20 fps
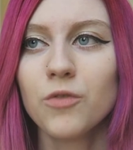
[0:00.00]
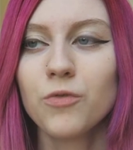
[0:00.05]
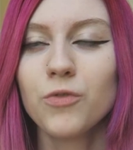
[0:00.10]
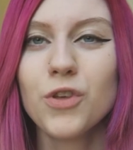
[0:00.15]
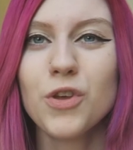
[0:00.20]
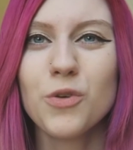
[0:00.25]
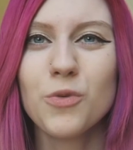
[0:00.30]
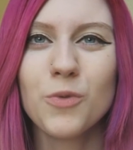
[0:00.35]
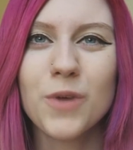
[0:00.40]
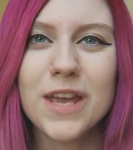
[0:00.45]

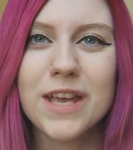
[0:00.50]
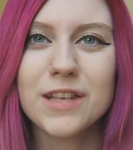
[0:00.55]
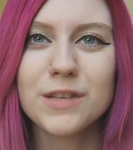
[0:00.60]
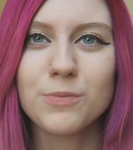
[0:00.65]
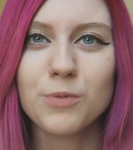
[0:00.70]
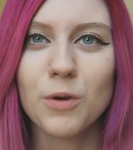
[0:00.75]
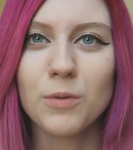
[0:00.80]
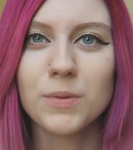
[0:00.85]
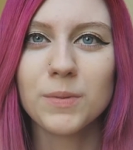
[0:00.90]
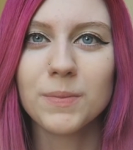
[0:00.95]
few weeks
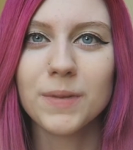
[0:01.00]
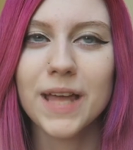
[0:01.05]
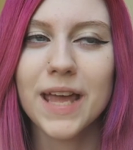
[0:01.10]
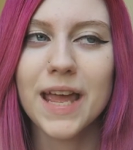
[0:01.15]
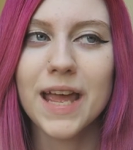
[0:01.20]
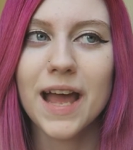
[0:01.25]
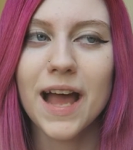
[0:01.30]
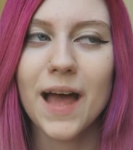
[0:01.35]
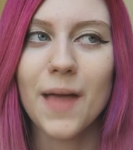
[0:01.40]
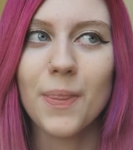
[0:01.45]

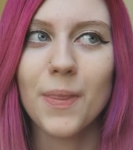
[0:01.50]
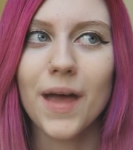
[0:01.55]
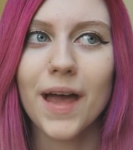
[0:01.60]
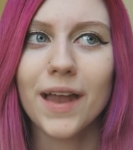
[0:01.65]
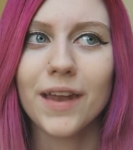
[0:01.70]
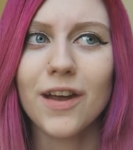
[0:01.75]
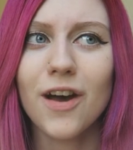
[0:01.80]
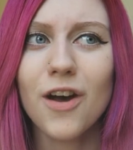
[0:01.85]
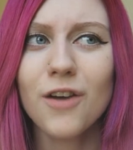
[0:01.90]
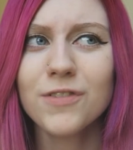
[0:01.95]
probably, and
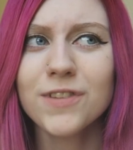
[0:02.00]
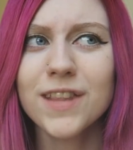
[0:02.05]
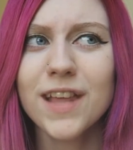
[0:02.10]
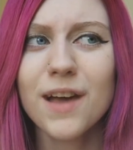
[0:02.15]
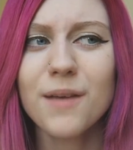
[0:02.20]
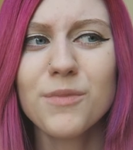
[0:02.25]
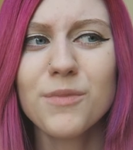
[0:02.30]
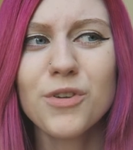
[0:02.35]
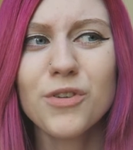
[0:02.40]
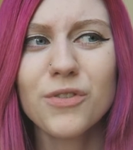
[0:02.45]
then after
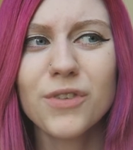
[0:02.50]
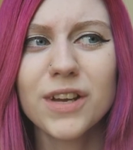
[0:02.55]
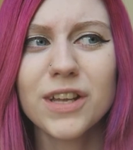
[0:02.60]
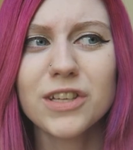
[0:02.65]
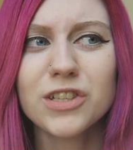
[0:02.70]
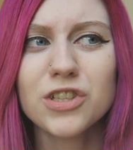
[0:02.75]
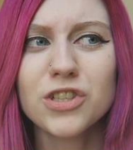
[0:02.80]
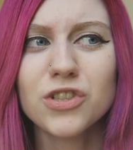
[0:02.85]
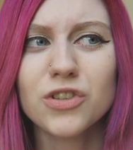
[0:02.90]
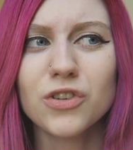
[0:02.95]
I'm not
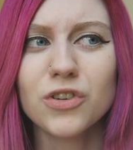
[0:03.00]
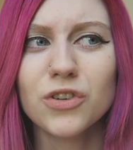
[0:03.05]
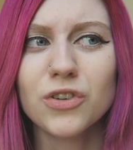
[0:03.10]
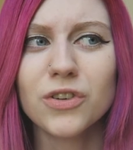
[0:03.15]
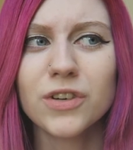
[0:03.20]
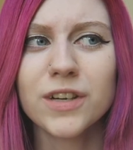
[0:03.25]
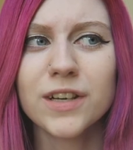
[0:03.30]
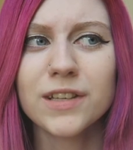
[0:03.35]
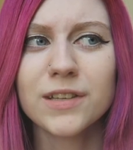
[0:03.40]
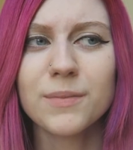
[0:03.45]
really
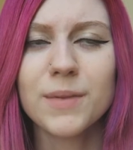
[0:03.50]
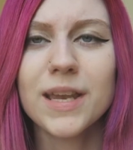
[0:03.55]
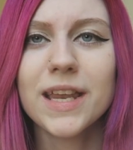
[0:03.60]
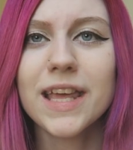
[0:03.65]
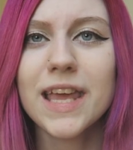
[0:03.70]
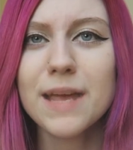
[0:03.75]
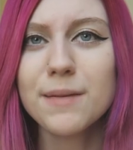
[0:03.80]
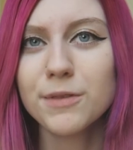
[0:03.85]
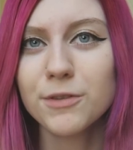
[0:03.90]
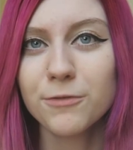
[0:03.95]
sure, because I mean
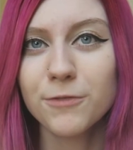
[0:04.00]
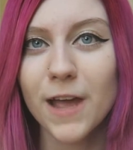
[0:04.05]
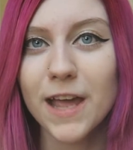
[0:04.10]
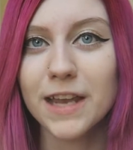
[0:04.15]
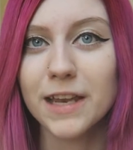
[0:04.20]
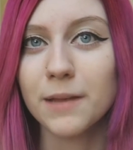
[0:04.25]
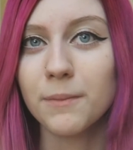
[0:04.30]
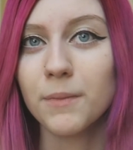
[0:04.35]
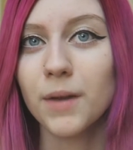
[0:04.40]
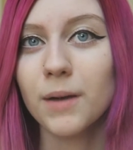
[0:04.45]
it keeps
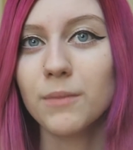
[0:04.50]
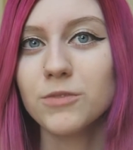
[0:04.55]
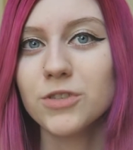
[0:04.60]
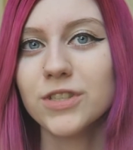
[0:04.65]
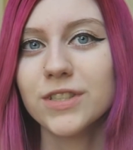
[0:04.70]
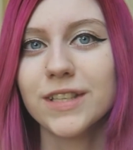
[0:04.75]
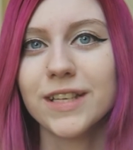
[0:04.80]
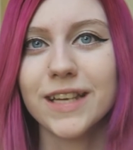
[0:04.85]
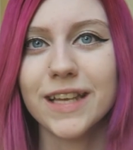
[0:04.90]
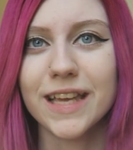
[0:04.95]
fading, but I'm
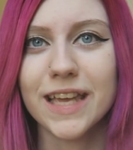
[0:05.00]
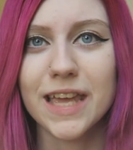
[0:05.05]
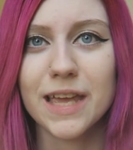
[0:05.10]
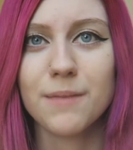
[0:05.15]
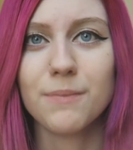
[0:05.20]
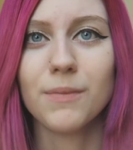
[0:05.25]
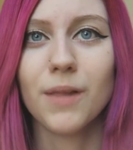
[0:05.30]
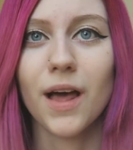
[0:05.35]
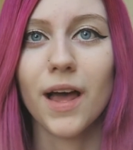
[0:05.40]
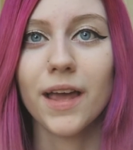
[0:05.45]
just gonna
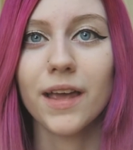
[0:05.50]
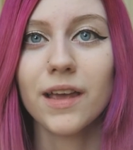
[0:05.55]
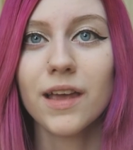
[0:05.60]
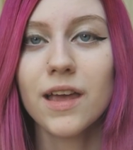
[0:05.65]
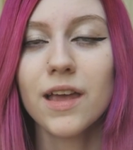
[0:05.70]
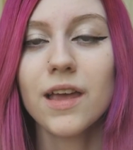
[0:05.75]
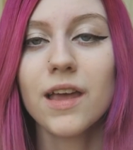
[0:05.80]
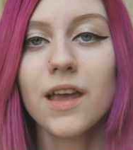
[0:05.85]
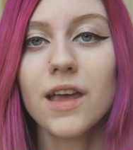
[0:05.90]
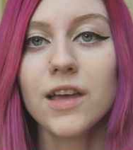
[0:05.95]
keep like
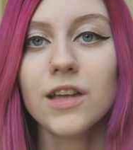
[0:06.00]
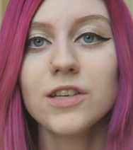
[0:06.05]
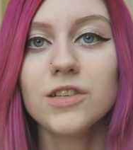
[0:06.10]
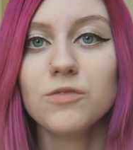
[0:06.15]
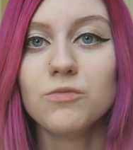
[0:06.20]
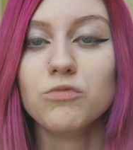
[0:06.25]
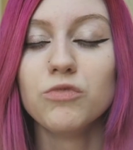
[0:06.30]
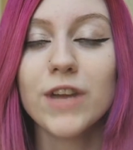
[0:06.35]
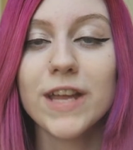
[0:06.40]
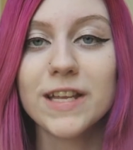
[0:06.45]

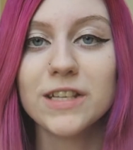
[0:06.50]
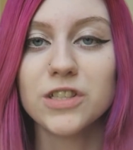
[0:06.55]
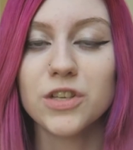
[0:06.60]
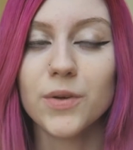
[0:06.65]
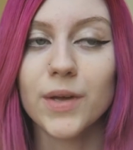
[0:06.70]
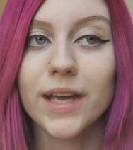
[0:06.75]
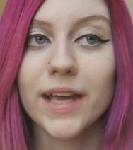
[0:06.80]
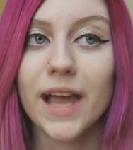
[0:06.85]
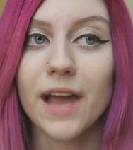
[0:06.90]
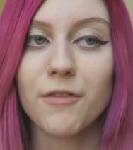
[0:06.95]

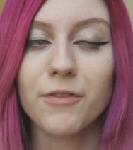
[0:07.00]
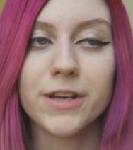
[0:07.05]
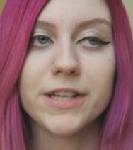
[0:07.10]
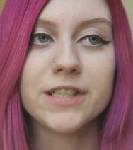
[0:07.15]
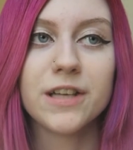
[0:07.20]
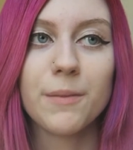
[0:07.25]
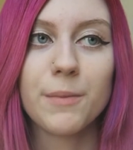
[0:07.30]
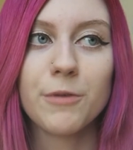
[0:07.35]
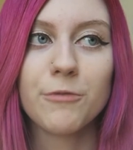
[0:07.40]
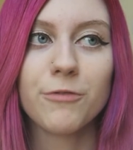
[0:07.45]
redoing it every
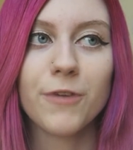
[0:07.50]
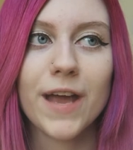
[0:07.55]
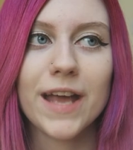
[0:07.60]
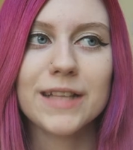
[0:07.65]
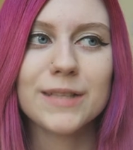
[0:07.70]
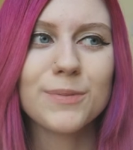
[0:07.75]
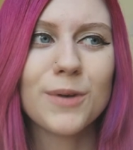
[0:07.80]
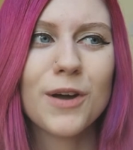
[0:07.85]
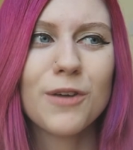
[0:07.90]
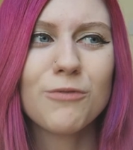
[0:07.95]
time it
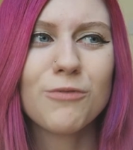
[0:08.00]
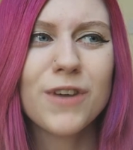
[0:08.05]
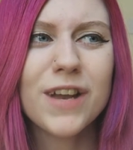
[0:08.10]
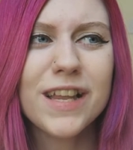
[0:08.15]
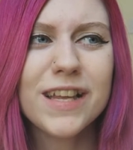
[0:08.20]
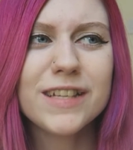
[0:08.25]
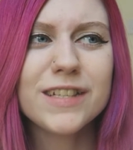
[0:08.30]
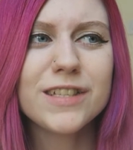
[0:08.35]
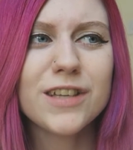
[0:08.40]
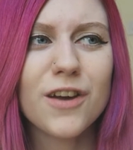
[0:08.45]
fades. But I
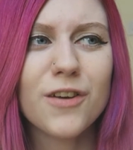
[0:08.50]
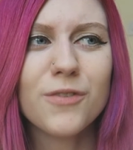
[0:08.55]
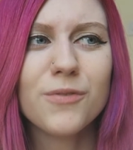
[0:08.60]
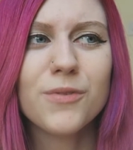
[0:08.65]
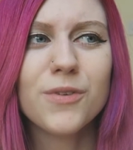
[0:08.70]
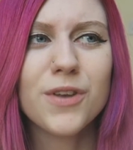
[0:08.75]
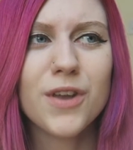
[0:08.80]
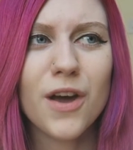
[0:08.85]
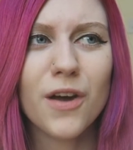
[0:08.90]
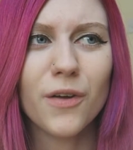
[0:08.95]
really
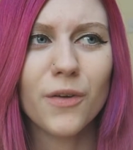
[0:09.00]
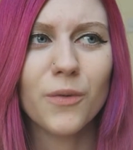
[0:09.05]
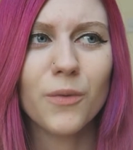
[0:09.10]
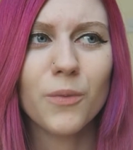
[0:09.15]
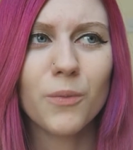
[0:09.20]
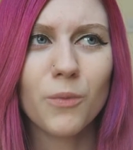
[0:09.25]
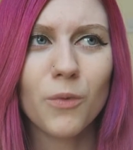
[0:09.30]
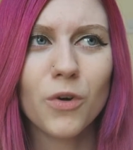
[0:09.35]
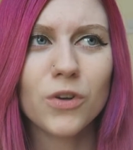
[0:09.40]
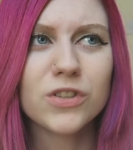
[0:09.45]
don't know
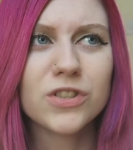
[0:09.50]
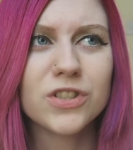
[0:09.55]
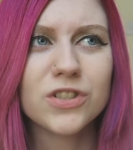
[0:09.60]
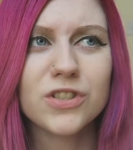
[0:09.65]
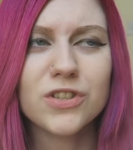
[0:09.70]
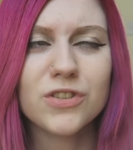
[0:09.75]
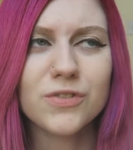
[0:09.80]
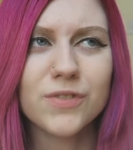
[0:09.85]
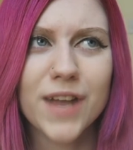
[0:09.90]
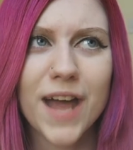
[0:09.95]
what to
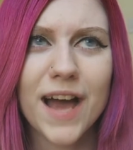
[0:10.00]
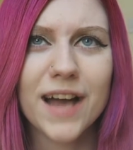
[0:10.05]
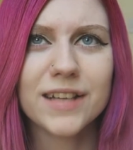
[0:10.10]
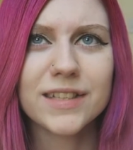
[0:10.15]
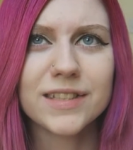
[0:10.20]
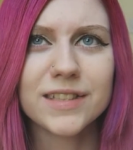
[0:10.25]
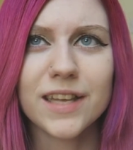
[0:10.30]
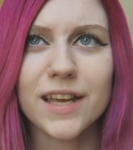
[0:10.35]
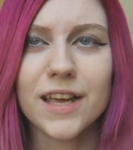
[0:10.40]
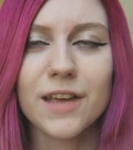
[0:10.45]
do
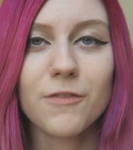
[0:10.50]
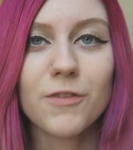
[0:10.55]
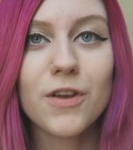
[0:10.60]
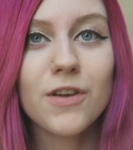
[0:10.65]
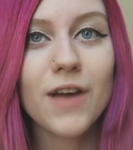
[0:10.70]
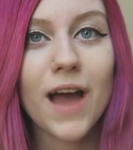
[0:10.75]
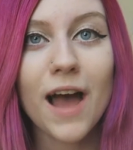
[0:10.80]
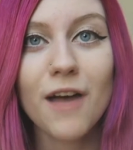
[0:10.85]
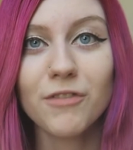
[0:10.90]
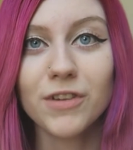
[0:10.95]
next. Like if
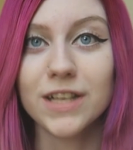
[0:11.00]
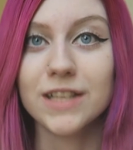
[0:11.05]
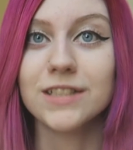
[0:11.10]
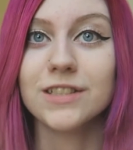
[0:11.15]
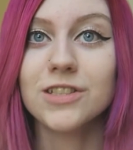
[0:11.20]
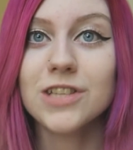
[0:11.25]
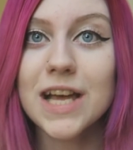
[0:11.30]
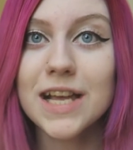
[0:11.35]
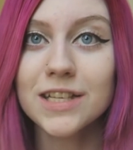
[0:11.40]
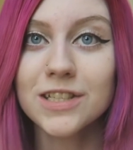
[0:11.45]
you have any
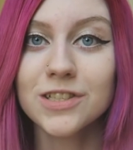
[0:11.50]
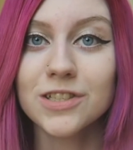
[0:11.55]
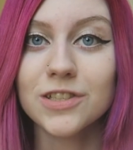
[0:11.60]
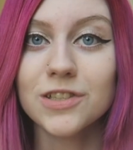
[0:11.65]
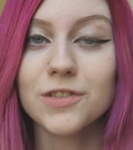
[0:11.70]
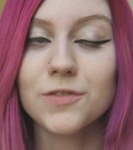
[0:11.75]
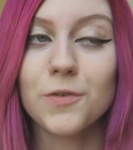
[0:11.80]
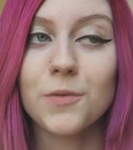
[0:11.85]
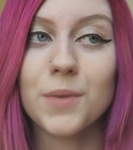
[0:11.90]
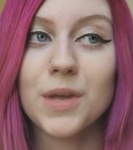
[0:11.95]

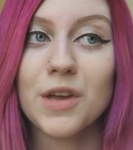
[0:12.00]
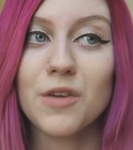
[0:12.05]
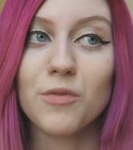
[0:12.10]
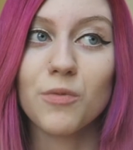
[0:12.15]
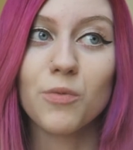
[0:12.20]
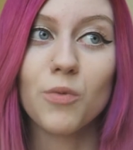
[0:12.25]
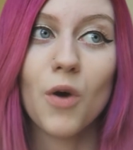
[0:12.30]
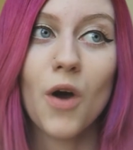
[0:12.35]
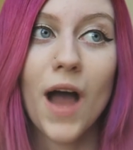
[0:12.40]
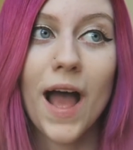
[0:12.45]
suggestions for me
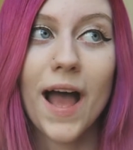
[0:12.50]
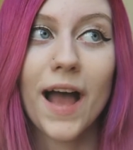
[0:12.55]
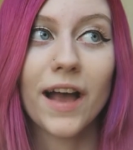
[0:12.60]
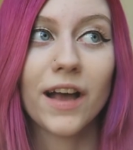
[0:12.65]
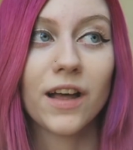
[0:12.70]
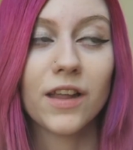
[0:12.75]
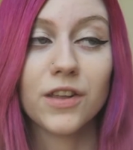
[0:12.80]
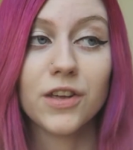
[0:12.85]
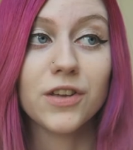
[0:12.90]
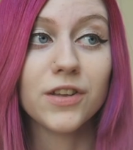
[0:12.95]
of what hair
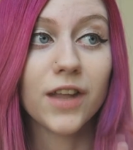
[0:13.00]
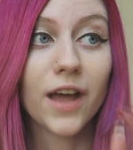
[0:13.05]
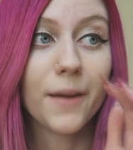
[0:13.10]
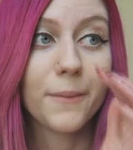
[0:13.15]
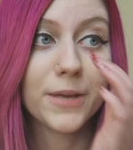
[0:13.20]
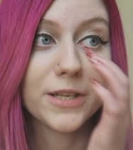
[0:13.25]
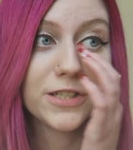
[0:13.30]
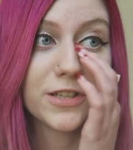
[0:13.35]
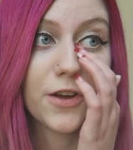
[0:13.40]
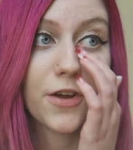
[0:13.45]
colour you'd
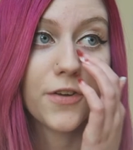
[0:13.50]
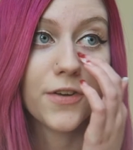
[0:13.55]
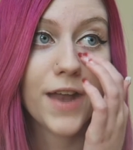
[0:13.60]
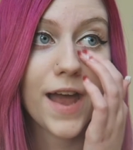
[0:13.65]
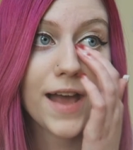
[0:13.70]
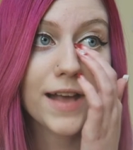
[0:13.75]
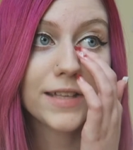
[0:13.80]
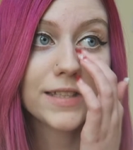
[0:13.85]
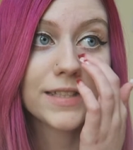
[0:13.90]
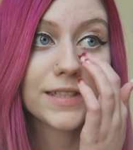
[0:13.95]
like me to go
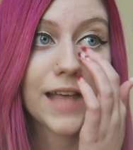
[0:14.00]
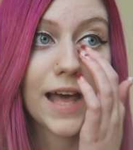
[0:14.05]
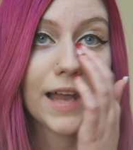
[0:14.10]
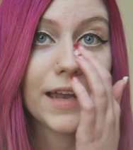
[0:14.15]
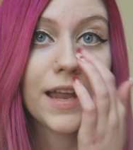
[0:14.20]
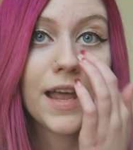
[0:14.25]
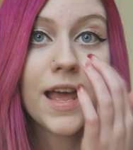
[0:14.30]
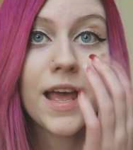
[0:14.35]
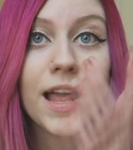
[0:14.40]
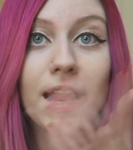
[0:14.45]
next, then